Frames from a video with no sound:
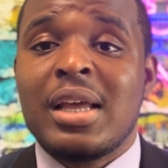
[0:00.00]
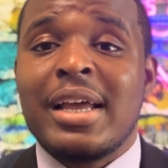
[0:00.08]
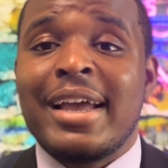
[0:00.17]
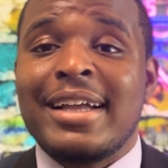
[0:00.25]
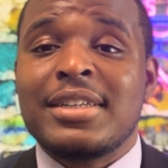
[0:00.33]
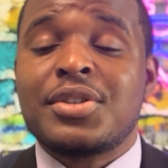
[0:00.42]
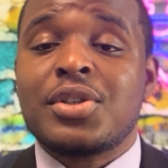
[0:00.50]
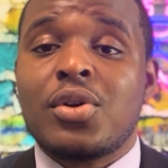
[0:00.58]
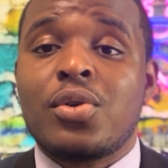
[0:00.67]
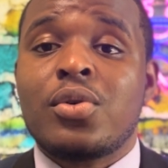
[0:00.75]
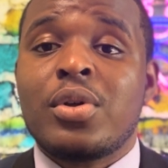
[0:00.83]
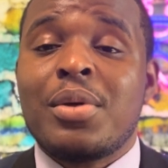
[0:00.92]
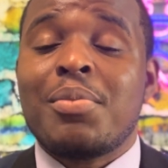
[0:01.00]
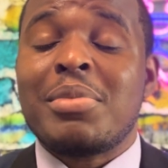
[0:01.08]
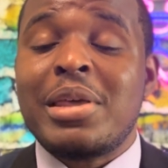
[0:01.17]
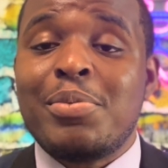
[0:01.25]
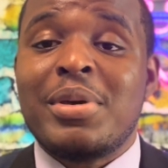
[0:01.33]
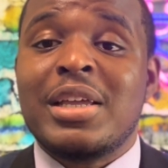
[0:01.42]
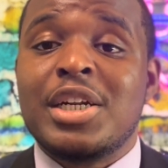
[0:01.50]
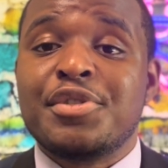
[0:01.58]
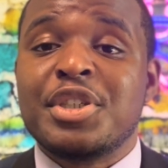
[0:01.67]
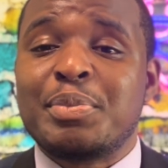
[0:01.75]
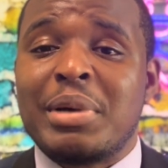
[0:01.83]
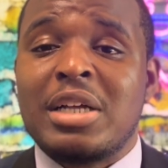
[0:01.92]
And so me being a
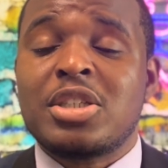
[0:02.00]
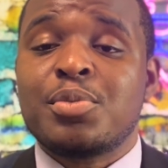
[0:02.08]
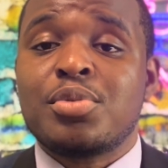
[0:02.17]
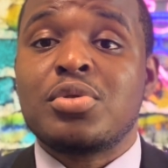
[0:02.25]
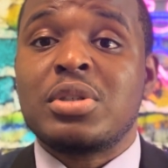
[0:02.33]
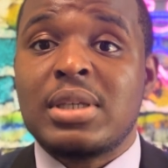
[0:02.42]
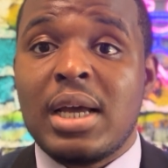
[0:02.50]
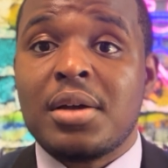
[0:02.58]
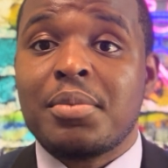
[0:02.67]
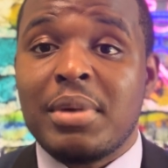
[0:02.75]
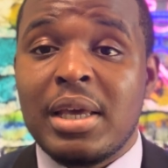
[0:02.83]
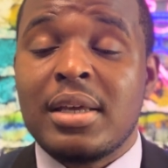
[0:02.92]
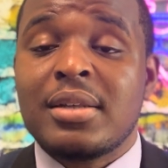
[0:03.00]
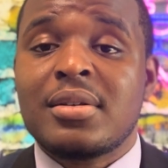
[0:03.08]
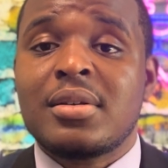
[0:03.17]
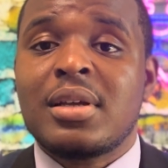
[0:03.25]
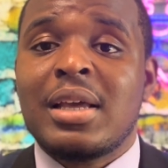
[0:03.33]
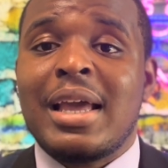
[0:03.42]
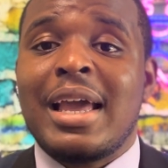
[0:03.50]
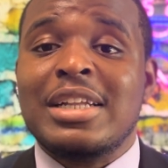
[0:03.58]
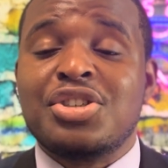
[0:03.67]
responsible young man and